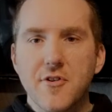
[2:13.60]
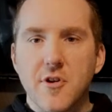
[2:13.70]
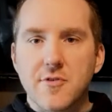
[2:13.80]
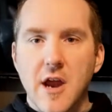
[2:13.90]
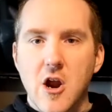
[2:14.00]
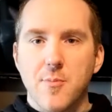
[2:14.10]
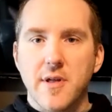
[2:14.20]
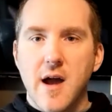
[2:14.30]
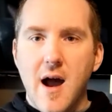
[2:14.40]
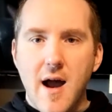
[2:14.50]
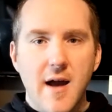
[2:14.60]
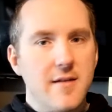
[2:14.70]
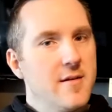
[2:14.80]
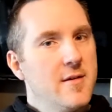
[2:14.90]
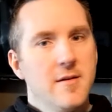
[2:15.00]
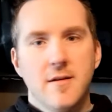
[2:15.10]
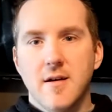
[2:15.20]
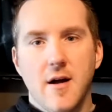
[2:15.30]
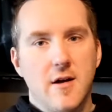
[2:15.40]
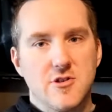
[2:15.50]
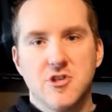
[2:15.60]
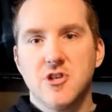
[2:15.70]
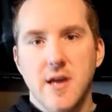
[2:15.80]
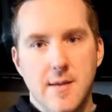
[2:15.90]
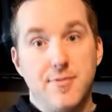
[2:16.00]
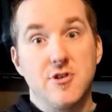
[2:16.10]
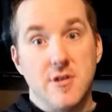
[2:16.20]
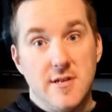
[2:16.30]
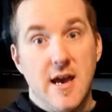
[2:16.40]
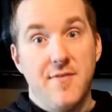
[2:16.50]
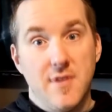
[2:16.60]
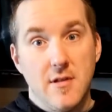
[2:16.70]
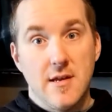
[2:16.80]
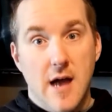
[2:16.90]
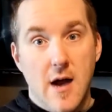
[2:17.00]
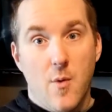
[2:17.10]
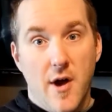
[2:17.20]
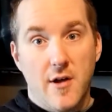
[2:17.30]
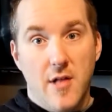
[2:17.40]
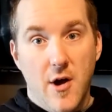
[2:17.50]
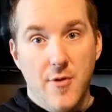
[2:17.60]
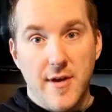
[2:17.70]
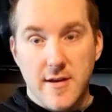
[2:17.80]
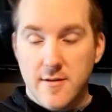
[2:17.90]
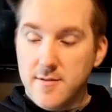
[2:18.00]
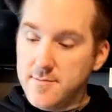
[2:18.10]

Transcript: you're terribly hot. Sheep should definitely not wear clothing.